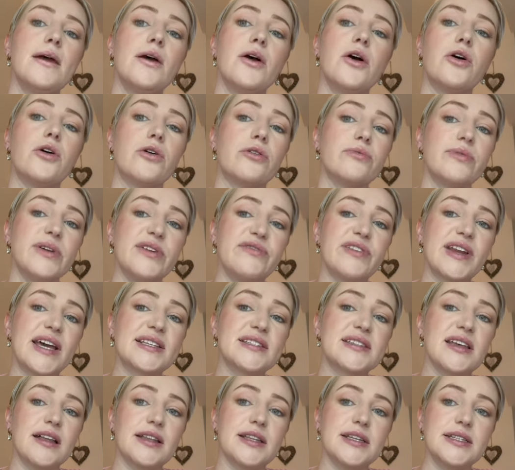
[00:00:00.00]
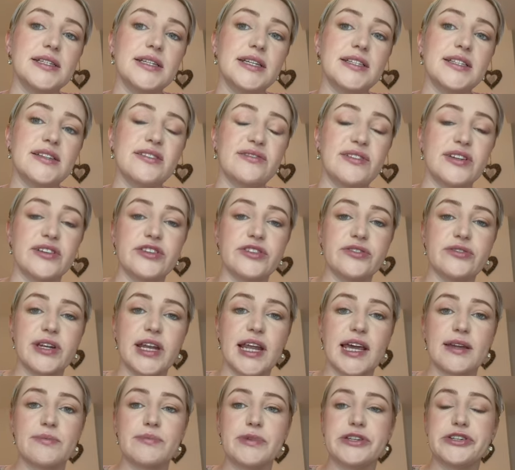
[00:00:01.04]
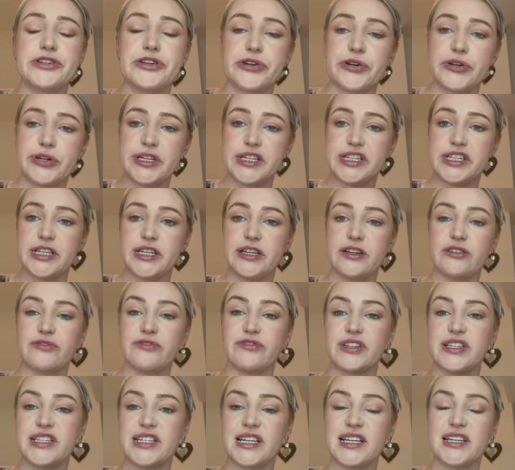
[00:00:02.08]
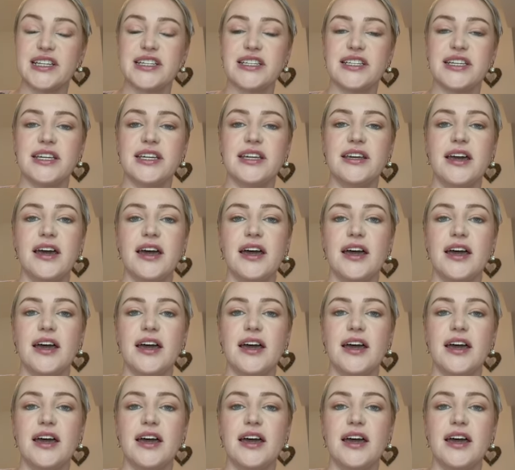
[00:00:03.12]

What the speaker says: or reflexologist, if they're doing like maternity or fertility,